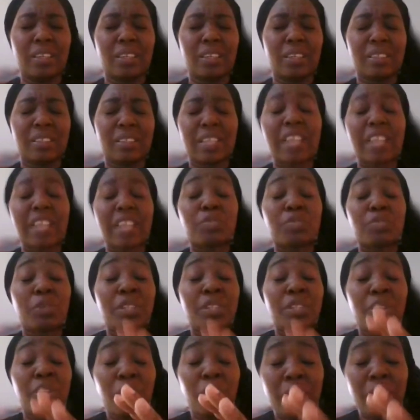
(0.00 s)
That's what
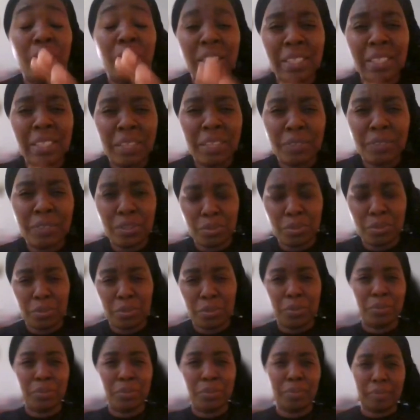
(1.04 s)
the Lord has given to you.
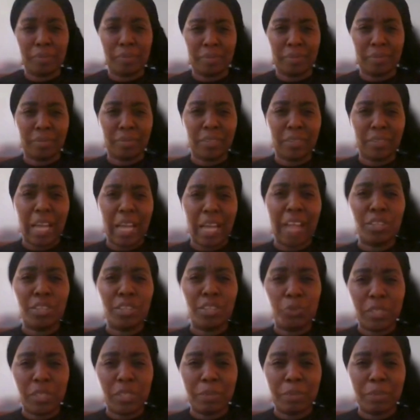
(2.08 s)
Are you
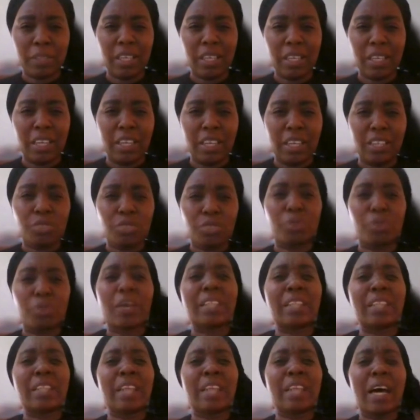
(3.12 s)
with me? So
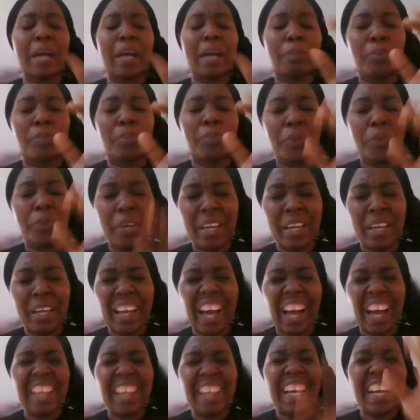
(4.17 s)
right now I pray
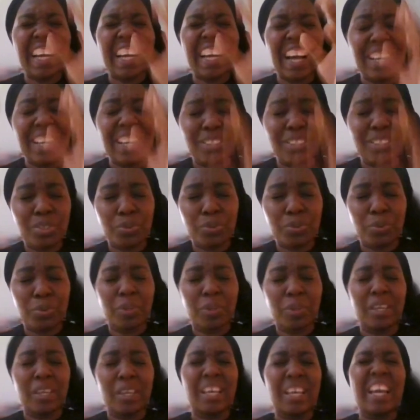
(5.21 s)
and I cancel
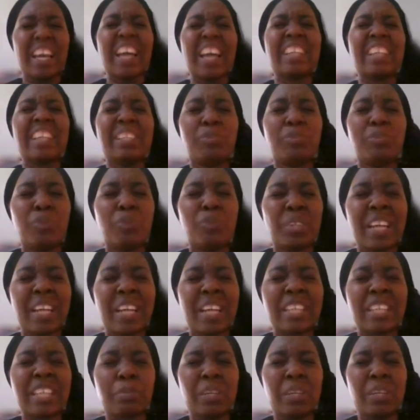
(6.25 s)
anyone
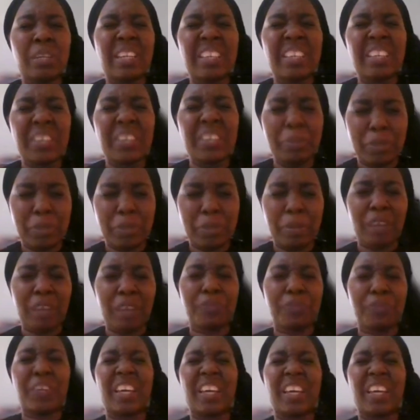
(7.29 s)
that's been gripped by fear,